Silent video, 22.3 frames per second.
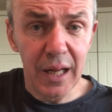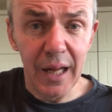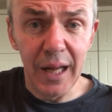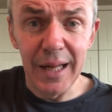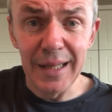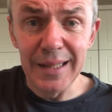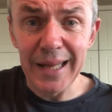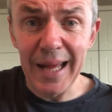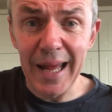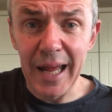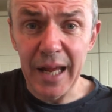
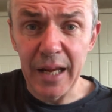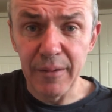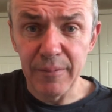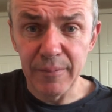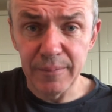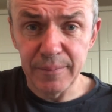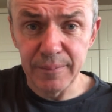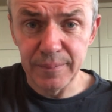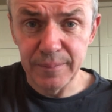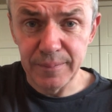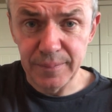and A.
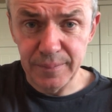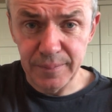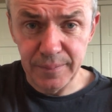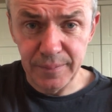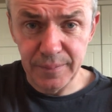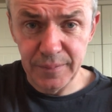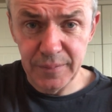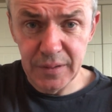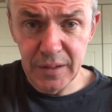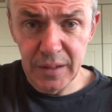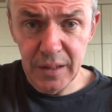
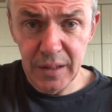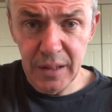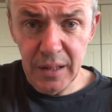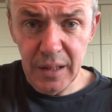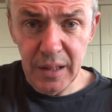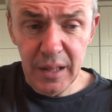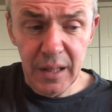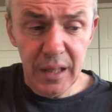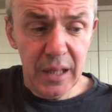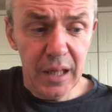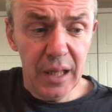
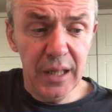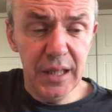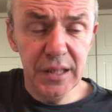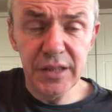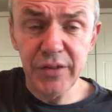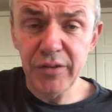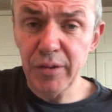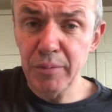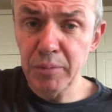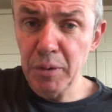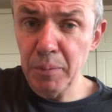And
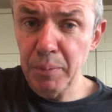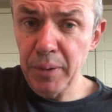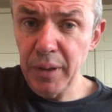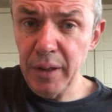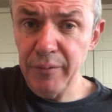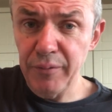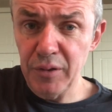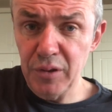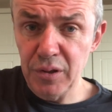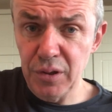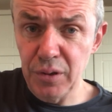each of them you play
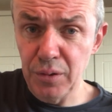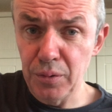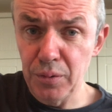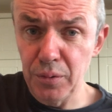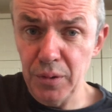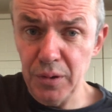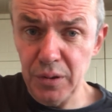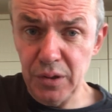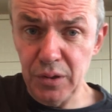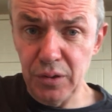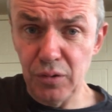for 2
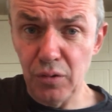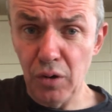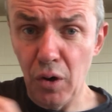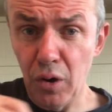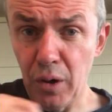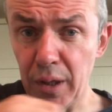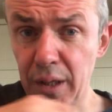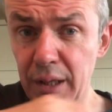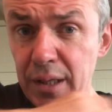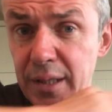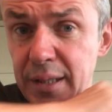
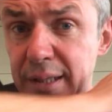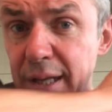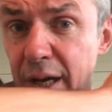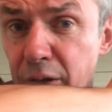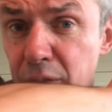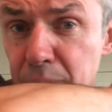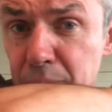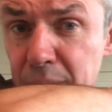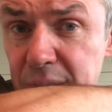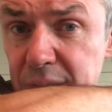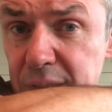strong
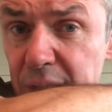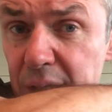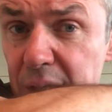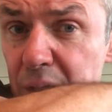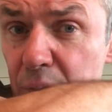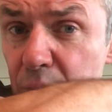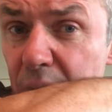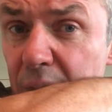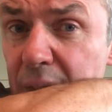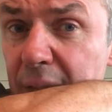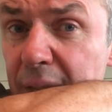downbeats.
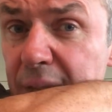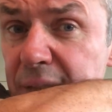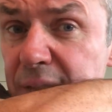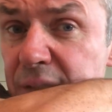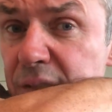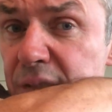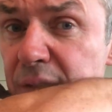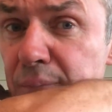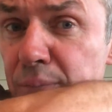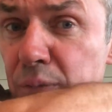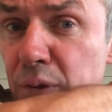We can get
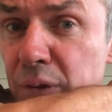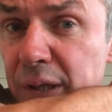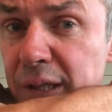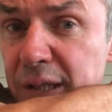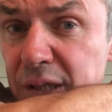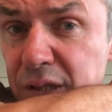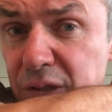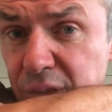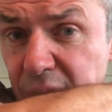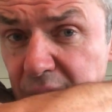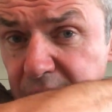into some more
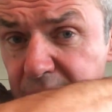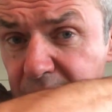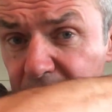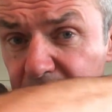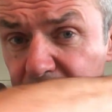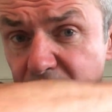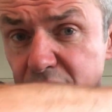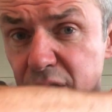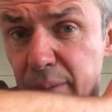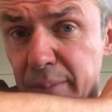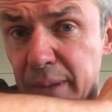interesting
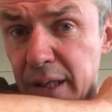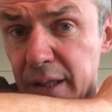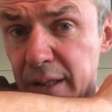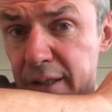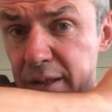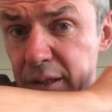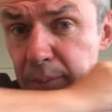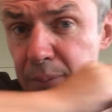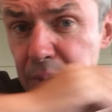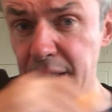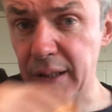strumming a
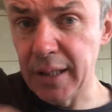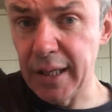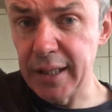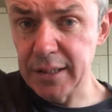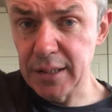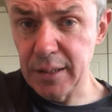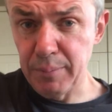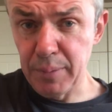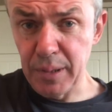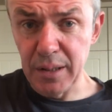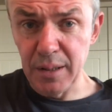little bit
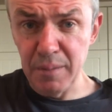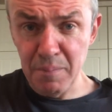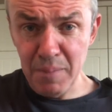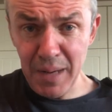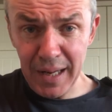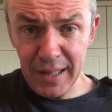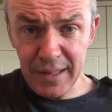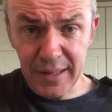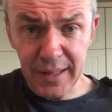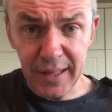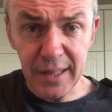later, but the
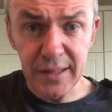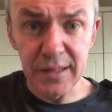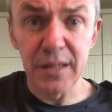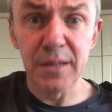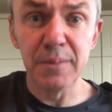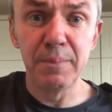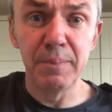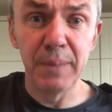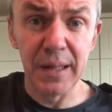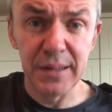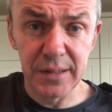main thing is it's
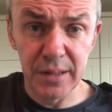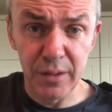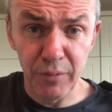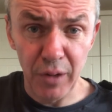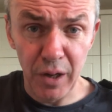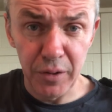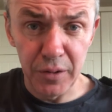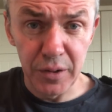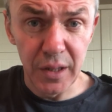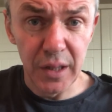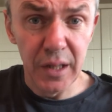based
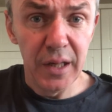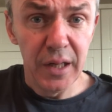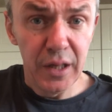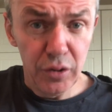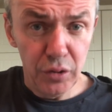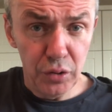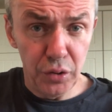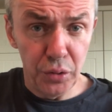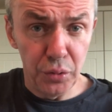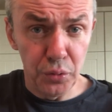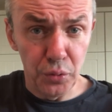around
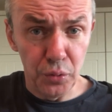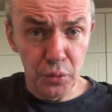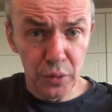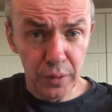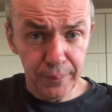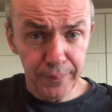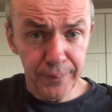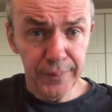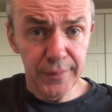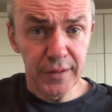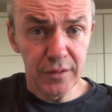2
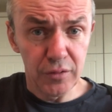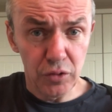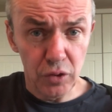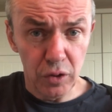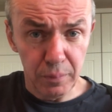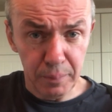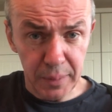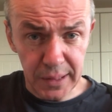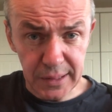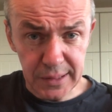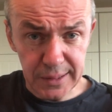
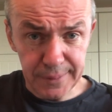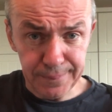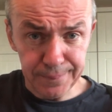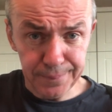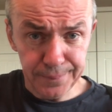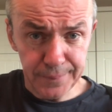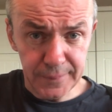strong beats.